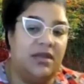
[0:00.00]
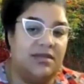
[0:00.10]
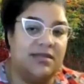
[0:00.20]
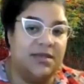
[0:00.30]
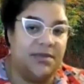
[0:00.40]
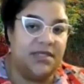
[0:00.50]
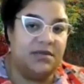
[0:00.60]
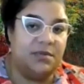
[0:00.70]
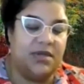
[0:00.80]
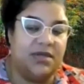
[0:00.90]
cooking is
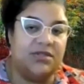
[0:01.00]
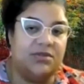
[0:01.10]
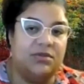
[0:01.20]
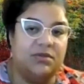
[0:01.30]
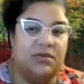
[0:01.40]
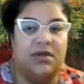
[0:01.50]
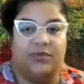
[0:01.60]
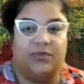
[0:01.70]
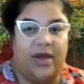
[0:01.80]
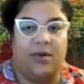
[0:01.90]
limited because you
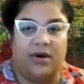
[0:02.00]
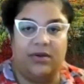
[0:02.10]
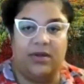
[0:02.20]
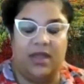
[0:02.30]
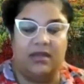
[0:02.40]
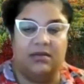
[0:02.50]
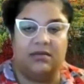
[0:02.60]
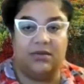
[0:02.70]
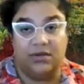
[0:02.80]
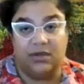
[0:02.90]
know, without water, you
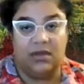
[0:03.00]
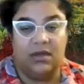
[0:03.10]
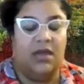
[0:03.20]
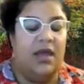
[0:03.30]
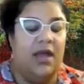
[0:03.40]
can't cook.